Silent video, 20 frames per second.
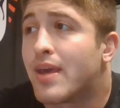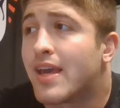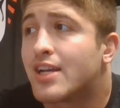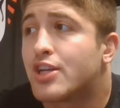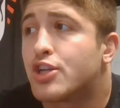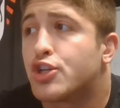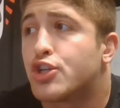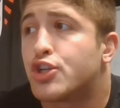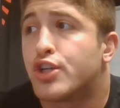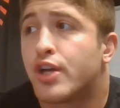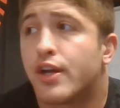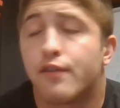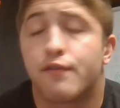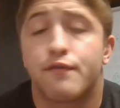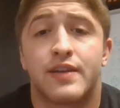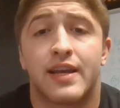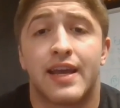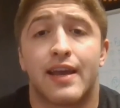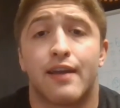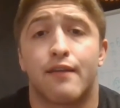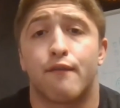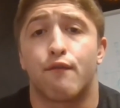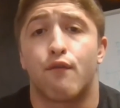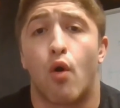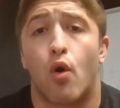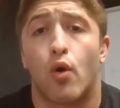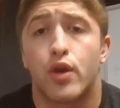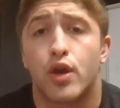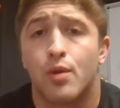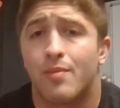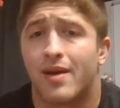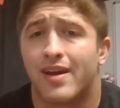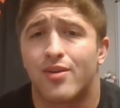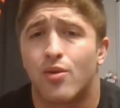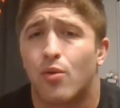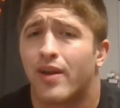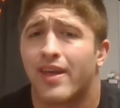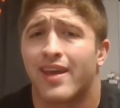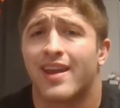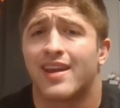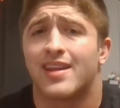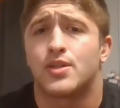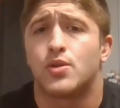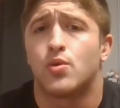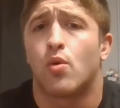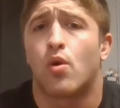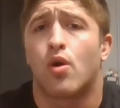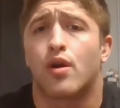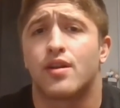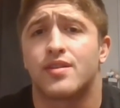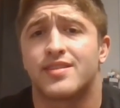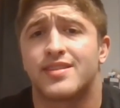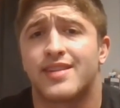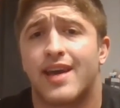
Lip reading: big shift in volume, I don't want to hit it too hard on